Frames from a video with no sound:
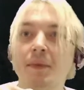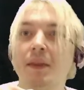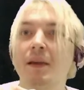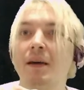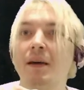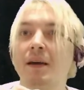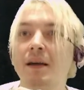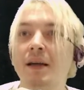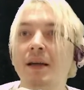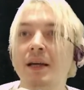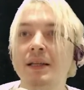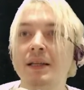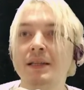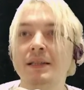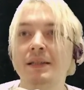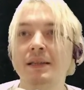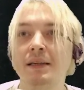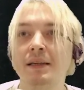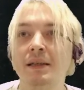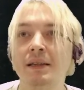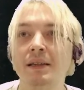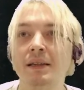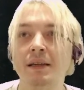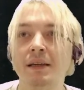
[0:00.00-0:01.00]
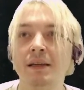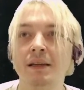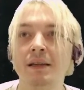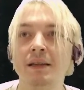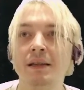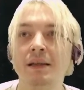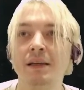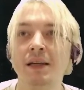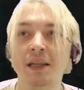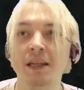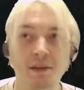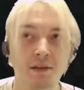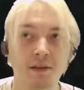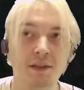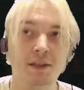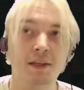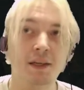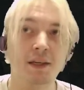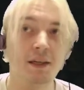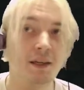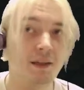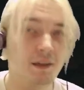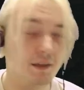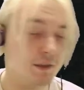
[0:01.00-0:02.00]
That's
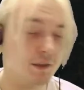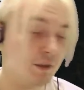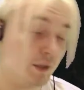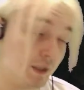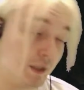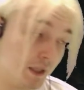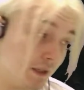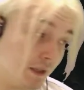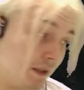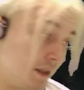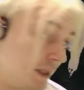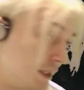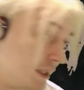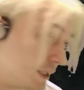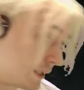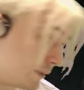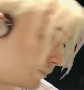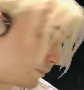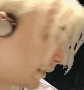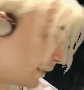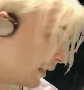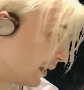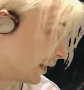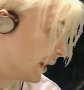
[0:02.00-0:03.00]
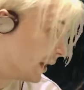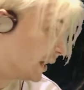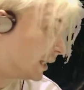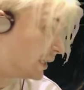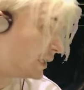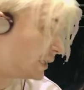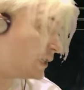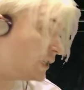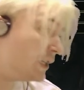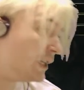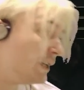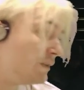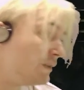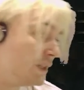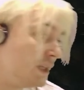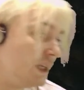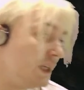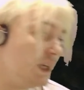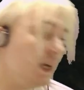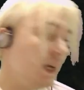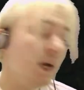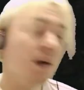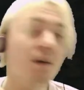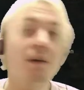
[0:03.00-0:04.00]
interesting, to say the least.
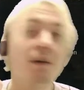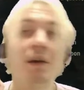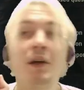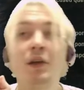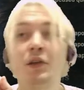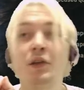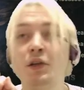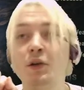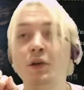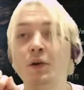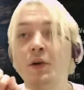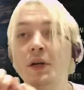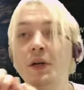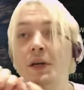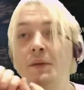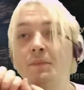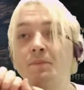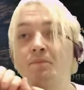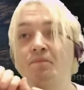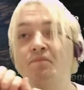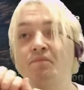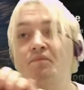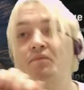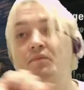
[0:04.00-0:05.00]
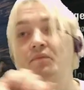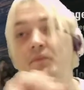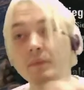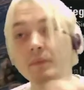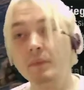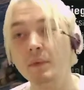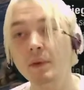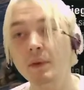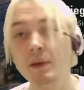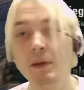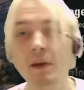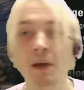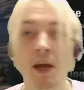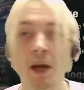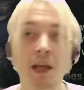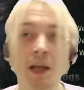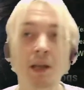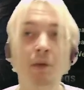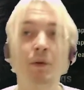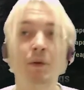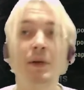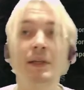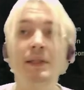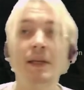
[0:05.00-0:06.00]
GFD, how are you doing?
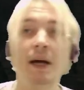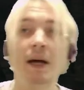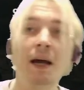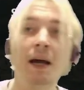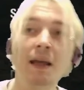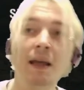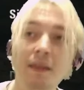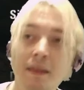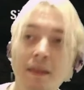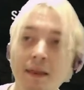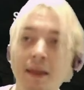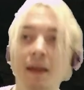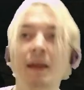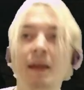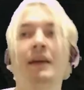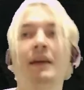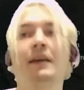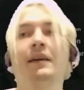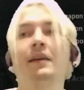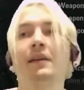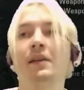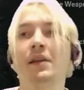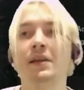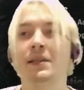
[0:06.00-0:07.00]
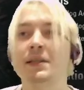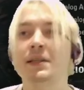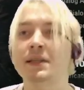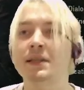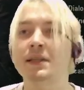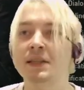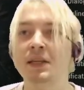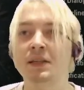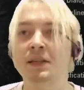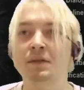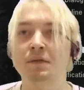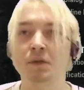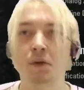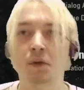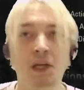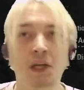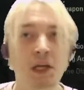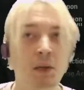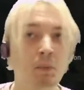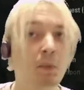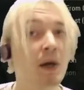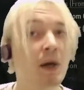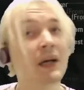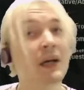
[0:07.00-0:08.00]
Anyways, I think this is it for
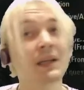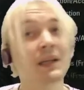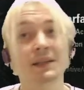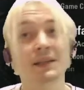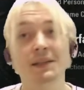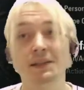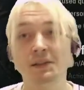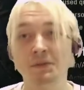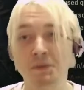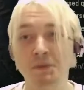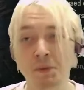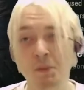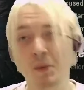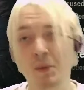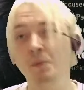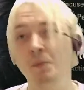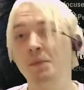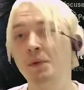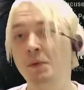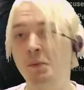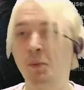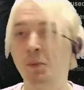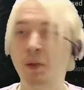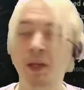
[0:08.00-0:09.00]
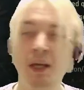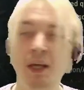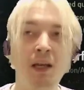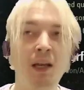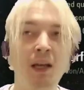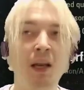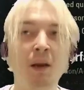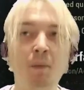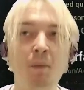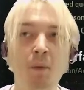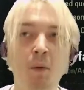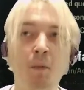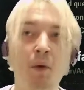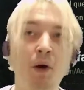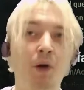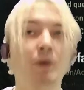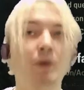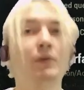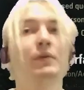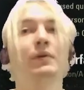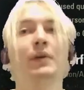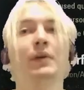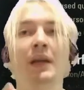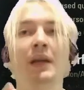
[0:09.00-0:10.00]
keybinds. Remember, playing an
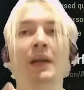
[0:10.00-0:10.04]
MMO and